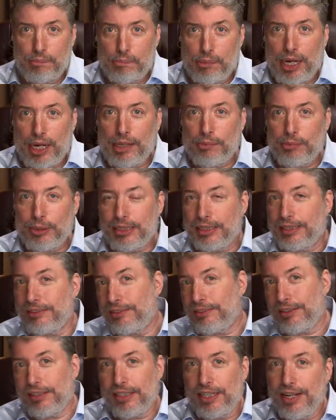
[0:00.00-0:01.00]
the Bible
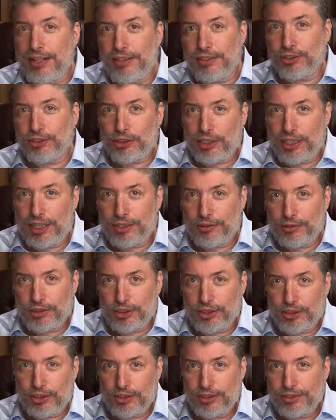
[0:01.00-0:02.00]
into the English
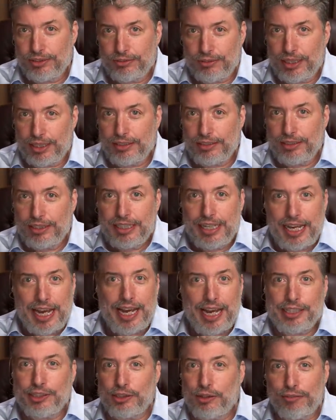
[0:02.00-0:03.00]
language, right?
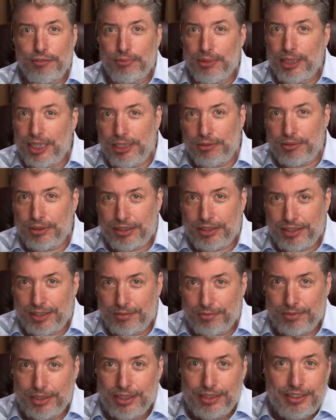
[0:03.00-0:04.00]
And you're familiar with
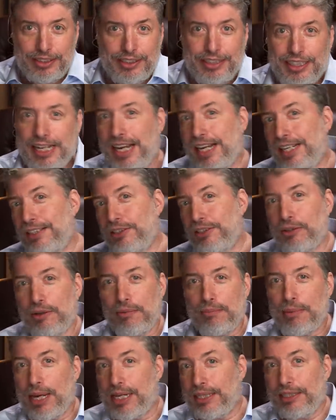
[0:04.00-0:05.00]
them. And there
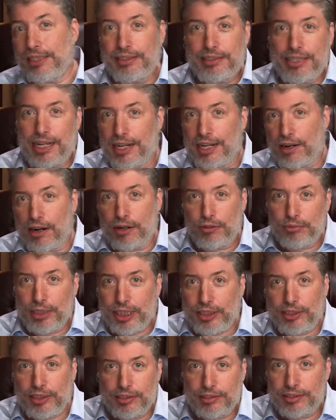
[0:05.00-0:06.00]
are many that are
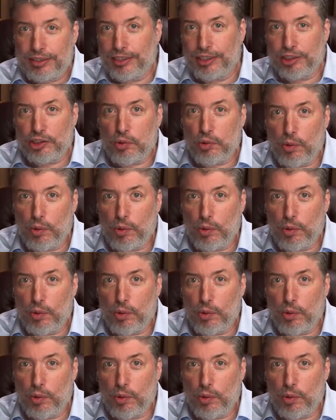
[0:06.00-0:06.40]
recent in the